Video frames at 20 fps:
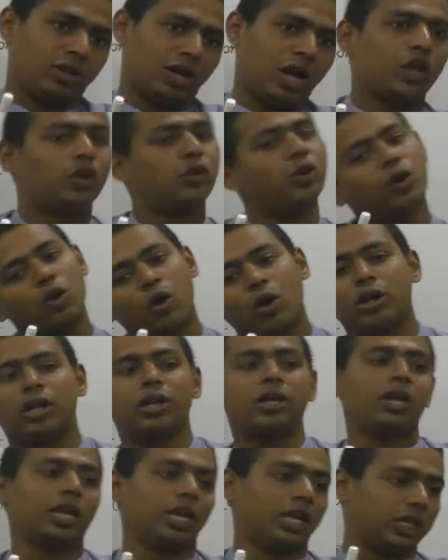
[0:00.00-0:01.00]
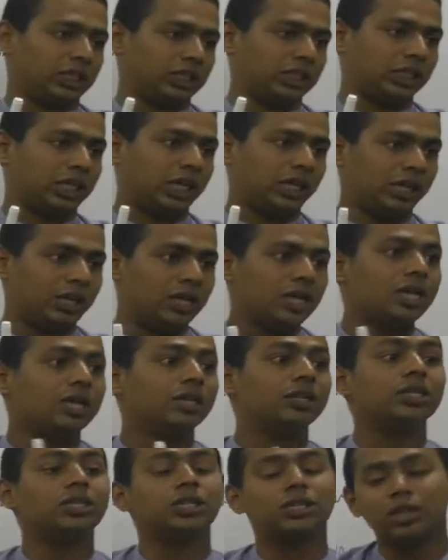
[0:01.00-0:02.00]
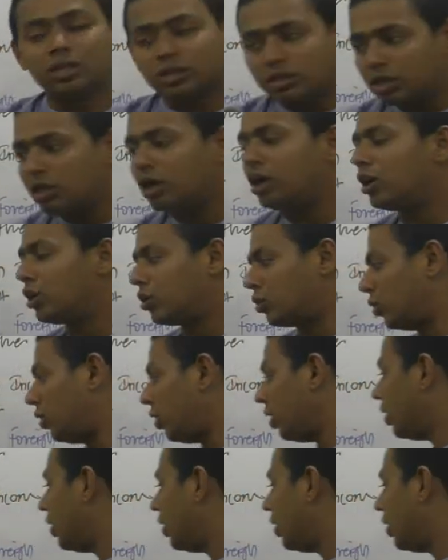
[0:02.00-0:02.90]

and you are ordinary resident. This is the third rule,